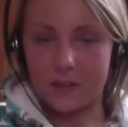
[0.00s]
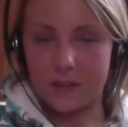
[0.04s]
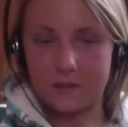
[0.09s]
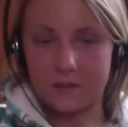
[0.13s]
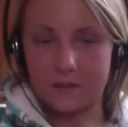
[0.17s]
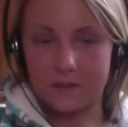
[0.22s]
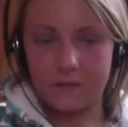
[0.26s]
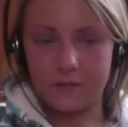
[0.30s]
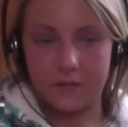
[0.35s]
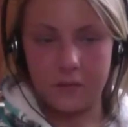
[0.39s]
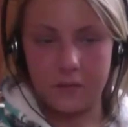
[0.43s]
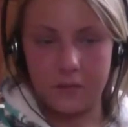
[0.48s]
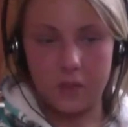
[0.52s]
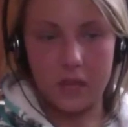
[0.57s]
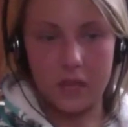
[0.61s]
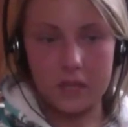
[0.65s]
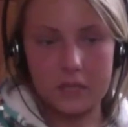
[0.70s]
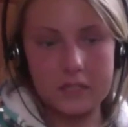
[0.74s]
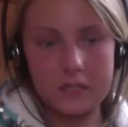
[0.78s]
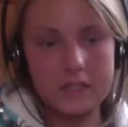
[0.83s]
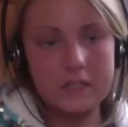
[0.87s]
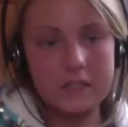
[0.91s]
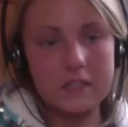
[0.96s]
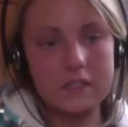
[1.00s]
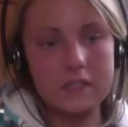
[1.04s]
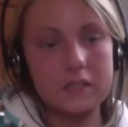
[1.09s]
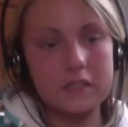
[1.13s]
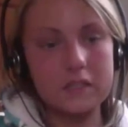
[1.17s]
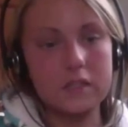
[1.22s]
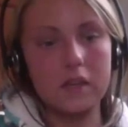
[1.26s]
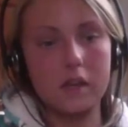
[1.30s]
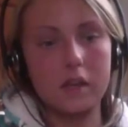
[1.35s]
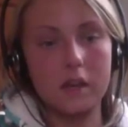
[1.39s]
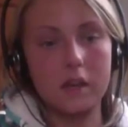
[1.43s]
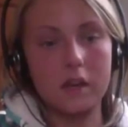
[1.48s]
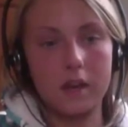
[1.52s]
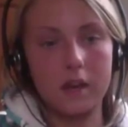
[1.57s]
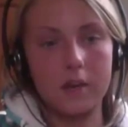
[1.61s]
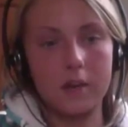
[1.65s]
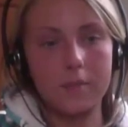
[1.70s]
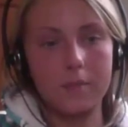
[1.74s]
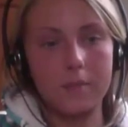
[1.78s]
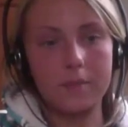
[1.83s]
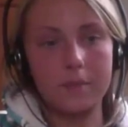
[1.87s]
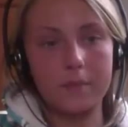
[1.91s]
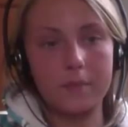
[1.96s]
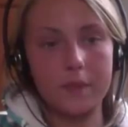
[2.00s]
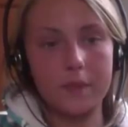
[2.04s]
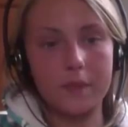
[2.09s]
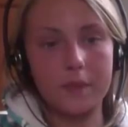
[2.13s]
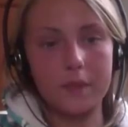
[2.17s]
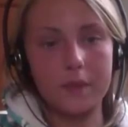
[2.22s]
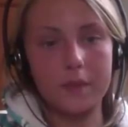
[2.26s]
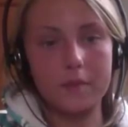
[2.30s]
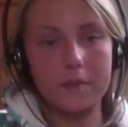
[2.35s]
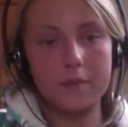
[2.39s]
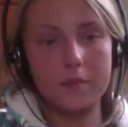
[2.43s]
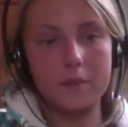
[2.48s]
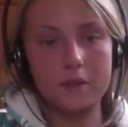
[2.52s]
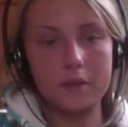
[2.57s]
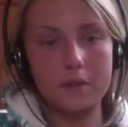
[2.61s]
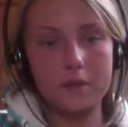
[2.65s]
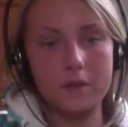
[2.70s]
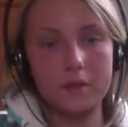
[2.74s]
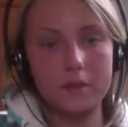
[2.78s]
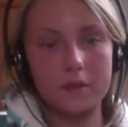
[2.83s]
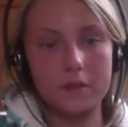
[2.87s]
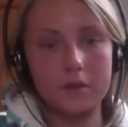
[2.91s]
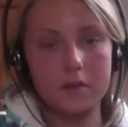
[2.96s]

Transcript: F-Lux, the computer